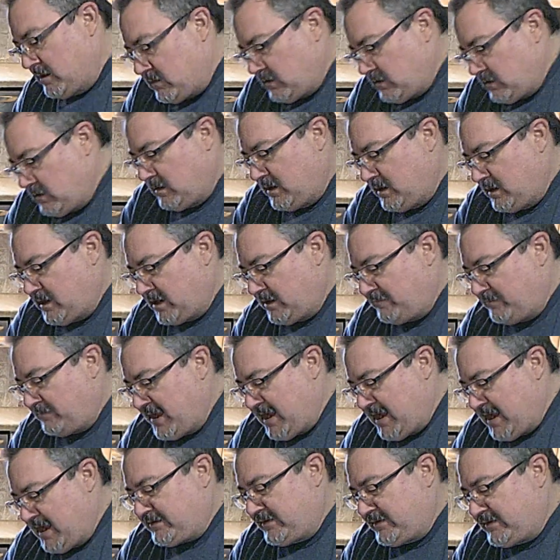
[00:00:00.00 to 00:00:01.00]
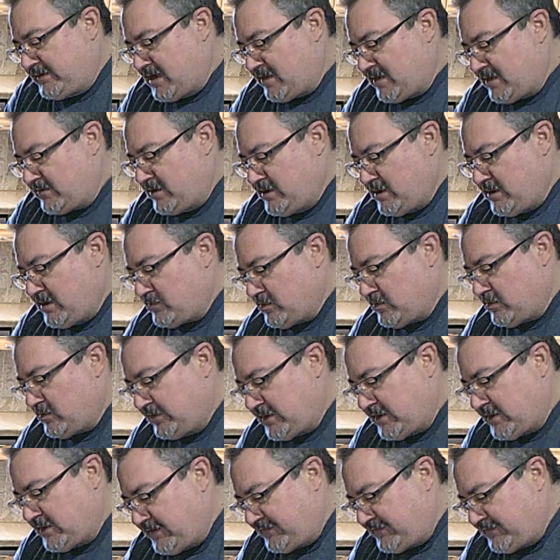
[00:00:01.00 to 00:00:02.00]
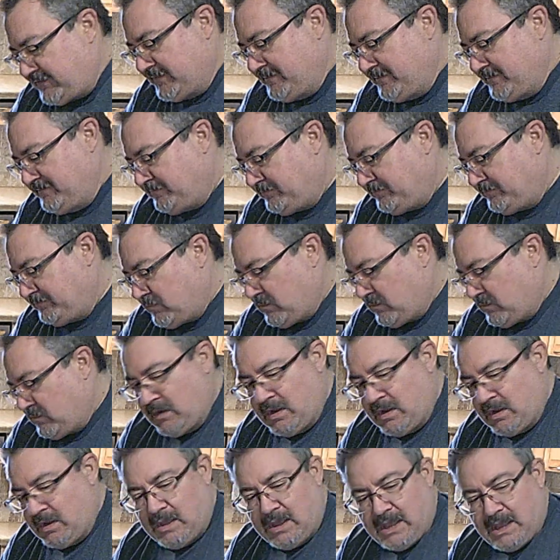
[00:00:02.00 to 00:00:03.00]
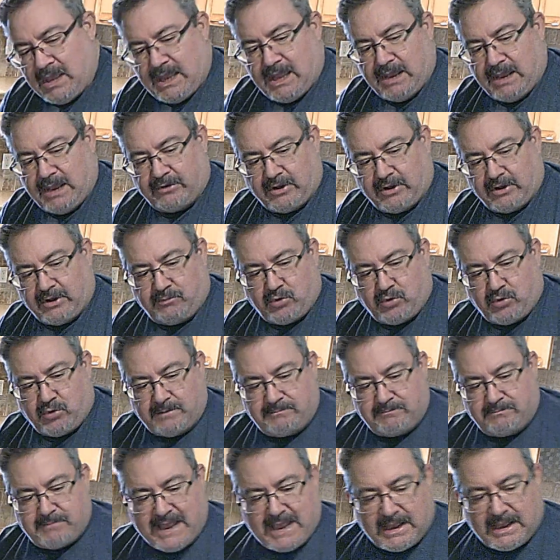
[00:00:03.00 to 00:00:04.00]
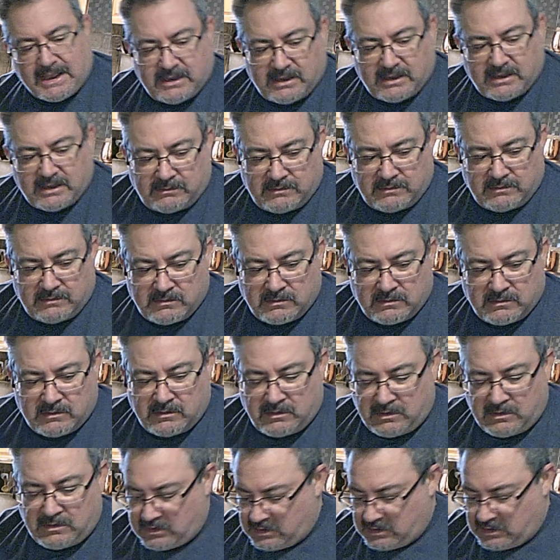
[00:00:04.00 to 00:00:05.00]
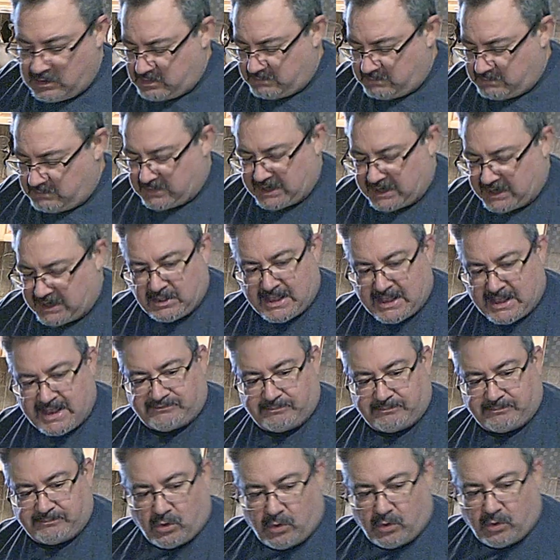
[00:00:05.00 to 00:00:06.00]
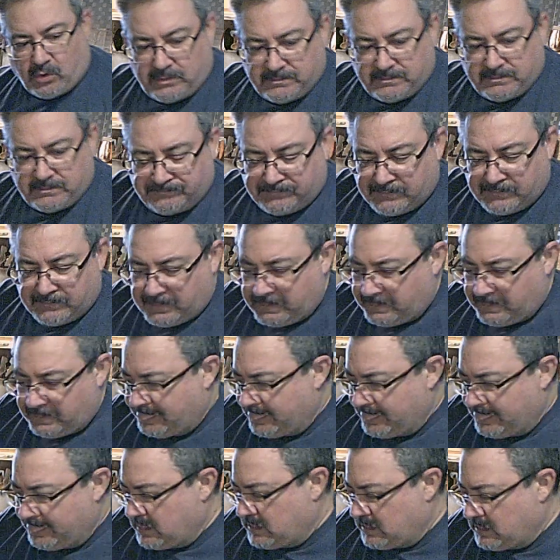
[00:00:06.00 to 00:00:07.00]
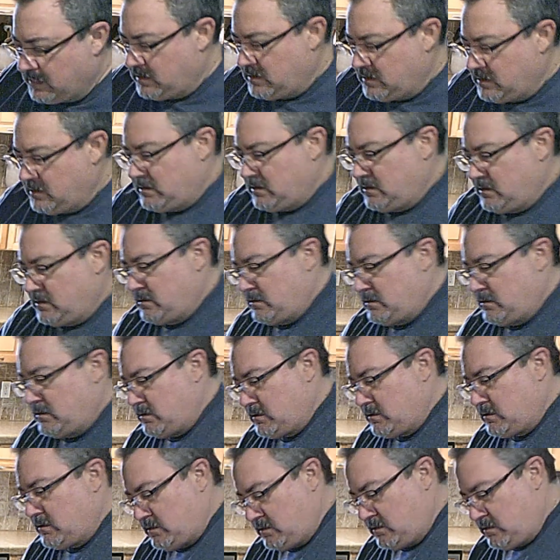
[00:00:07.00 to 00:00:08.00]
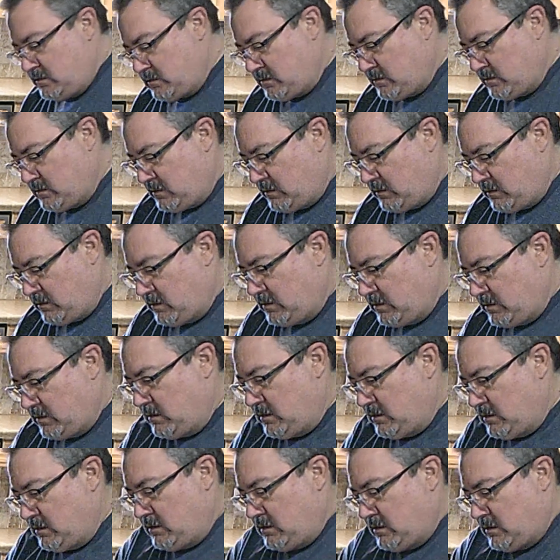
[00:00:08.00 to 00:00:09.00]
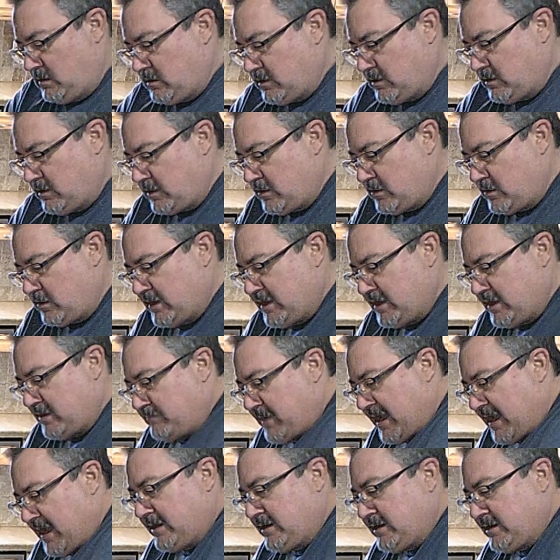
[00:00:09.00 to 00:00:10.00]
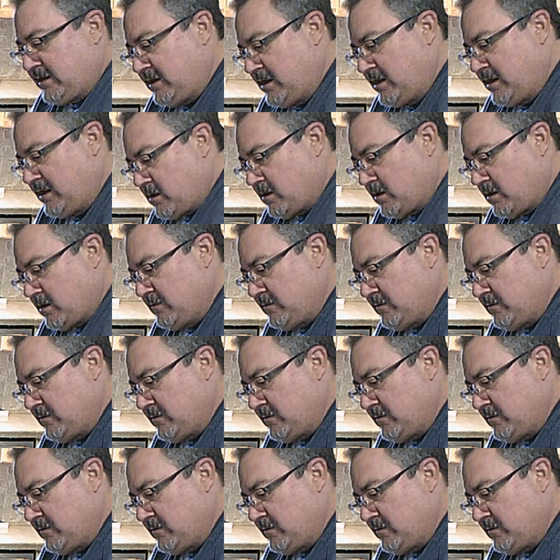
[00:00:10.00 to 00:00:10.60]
get it packed together here real nice, and we're gonna put it back in my glass bowl. I'm gonna go ahead back in here,